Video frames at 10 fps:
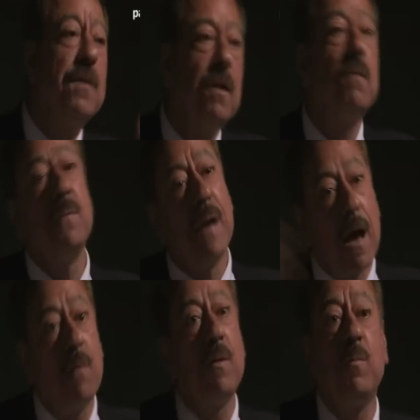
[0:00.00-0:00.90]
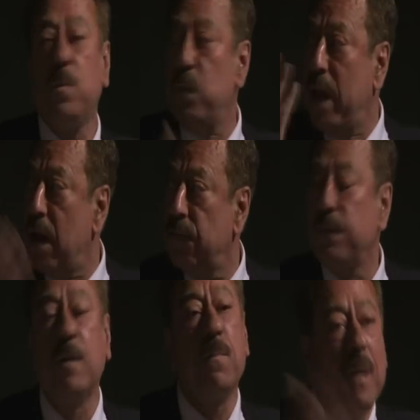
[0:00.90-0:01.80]
Now we will have
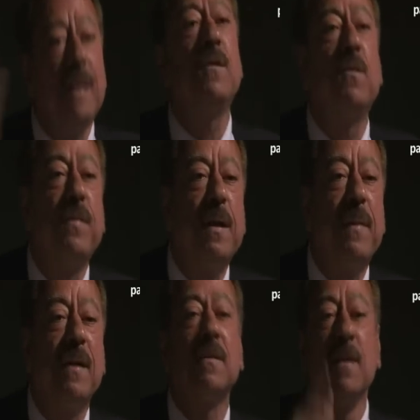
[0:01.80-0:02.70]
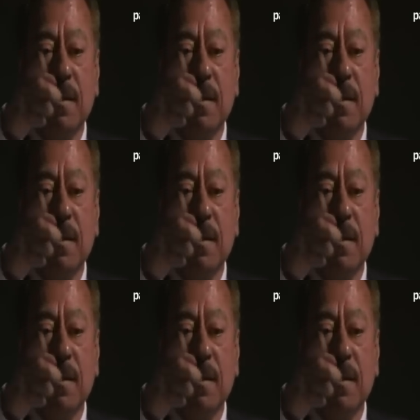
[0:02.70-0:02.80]
plenty of emails.